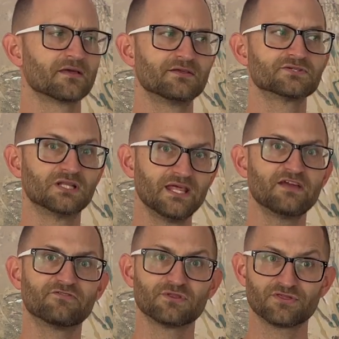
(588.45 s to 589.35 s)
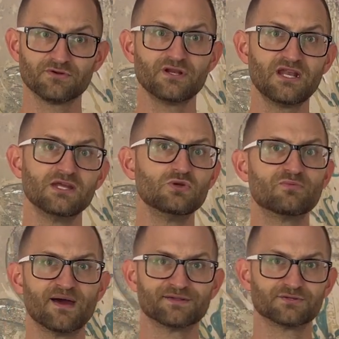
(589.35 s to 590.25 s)
There's a link for the 30-day Youth
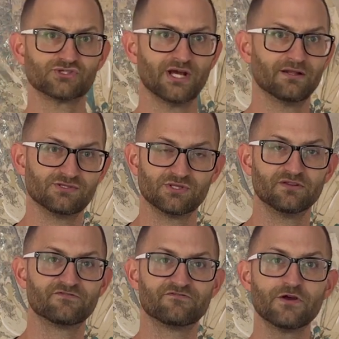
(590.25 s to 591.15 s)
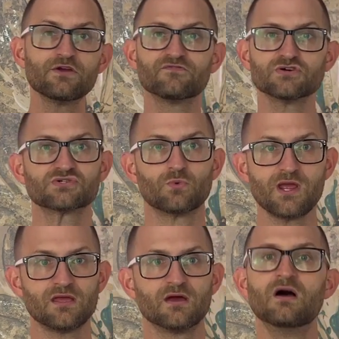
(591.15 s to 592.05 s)
Pastor Challenge, and the very first
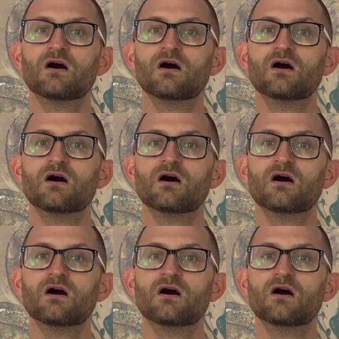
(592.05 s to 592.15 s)
week